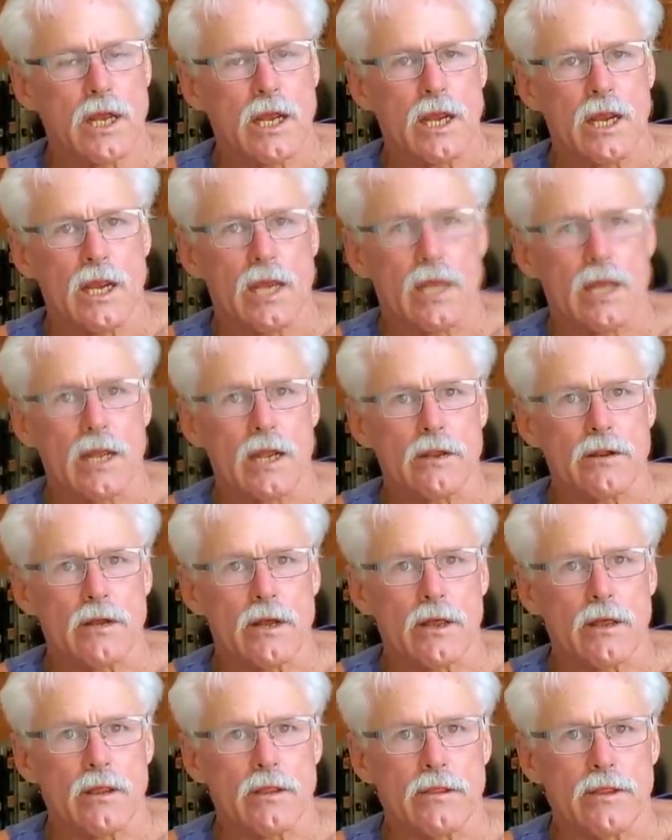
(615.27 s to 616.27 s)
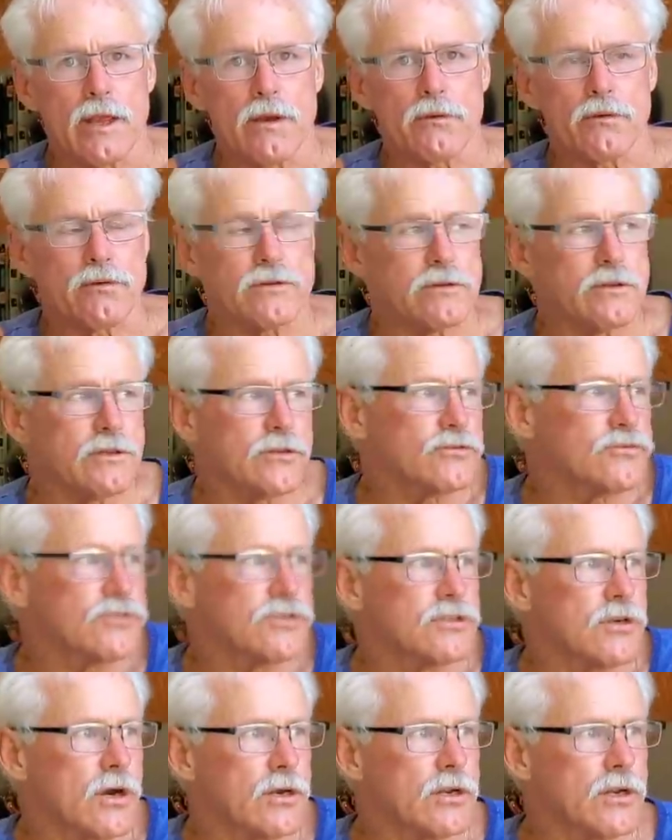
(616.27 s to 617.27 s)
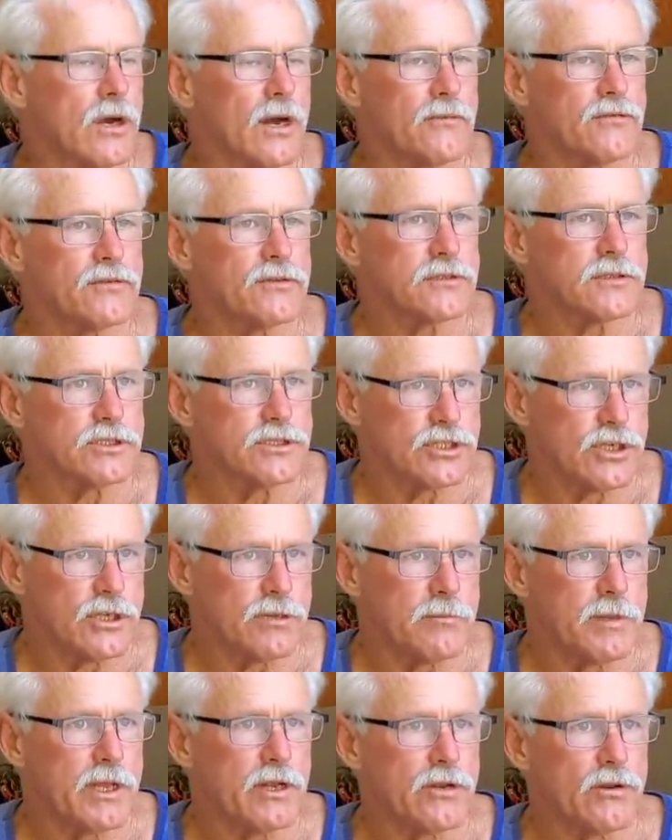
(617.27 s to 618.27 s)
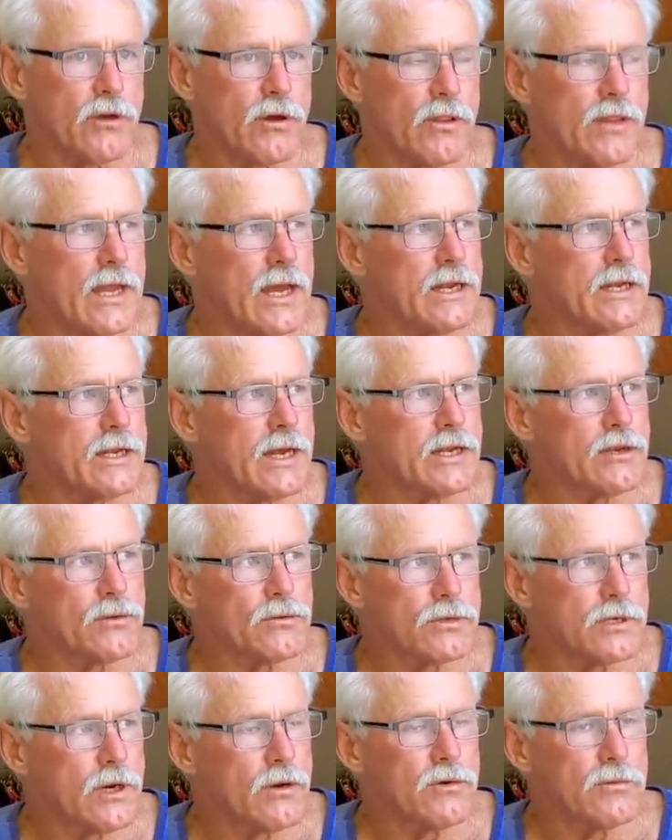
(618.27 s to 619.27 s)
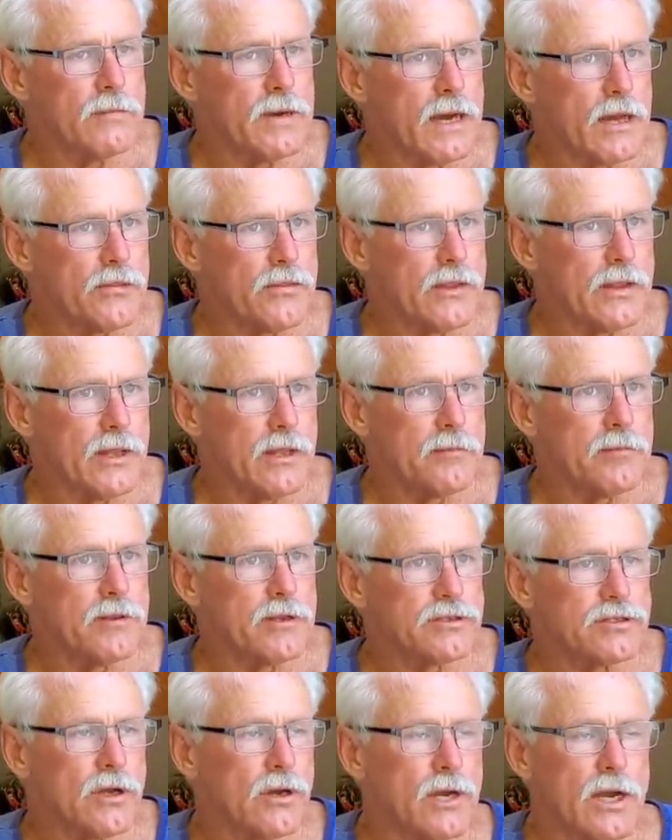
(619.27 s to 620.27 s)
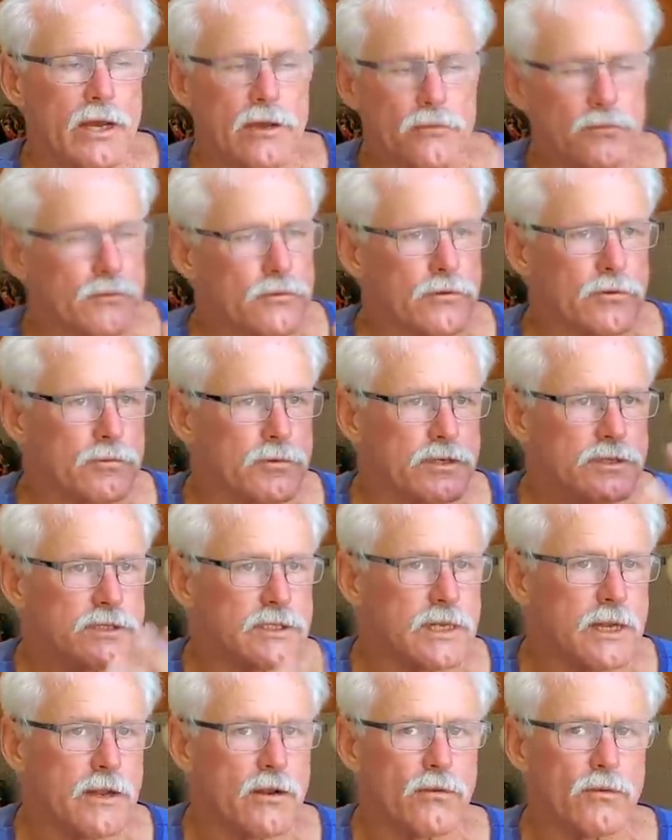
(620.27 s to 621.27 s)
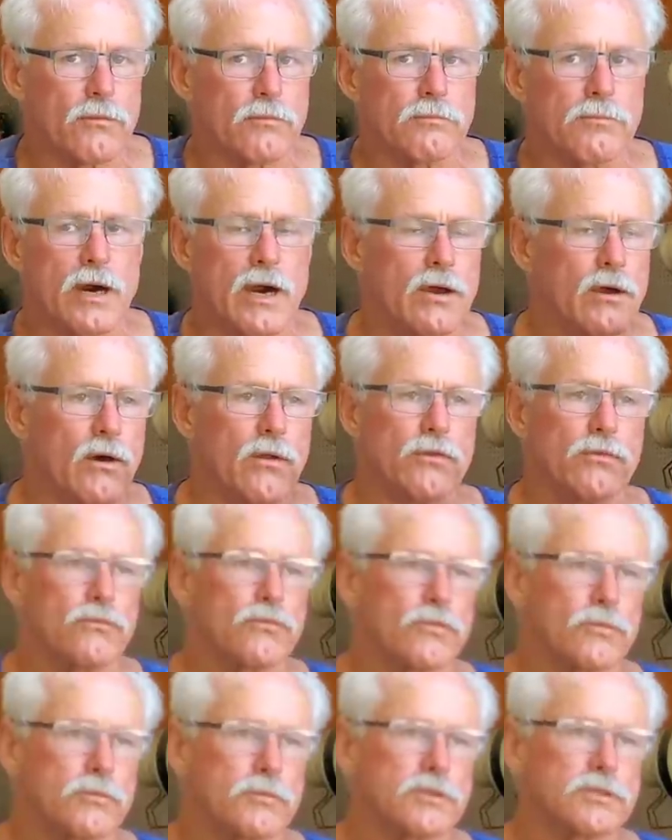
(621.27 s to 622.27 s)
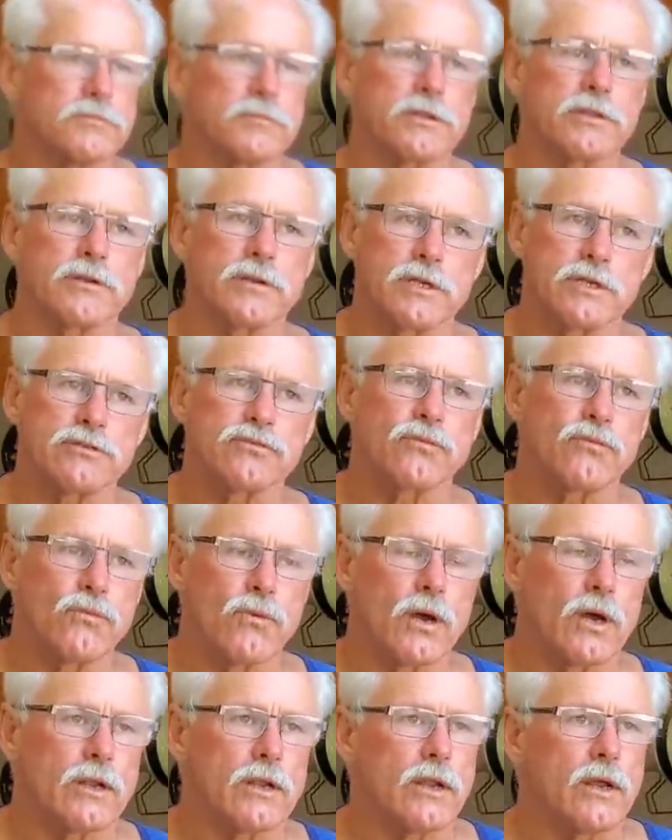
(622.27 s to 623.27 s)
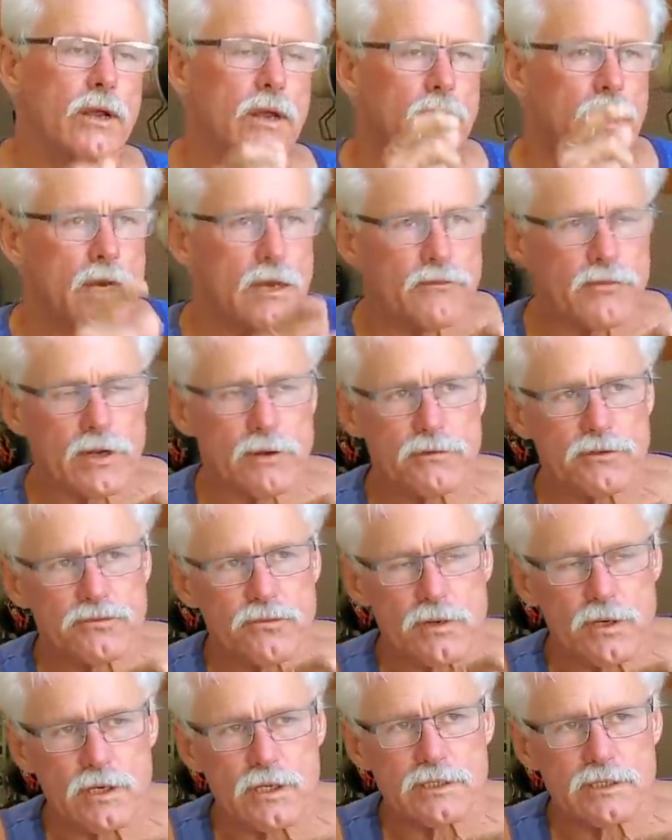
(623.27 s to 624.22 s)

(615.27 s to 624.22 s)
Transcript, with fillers: And they were, those started off as legitimate and all that, and I don't know about them, and there's all kind of rumors, and I don't buy all the rumors, but there is one. I forget which one it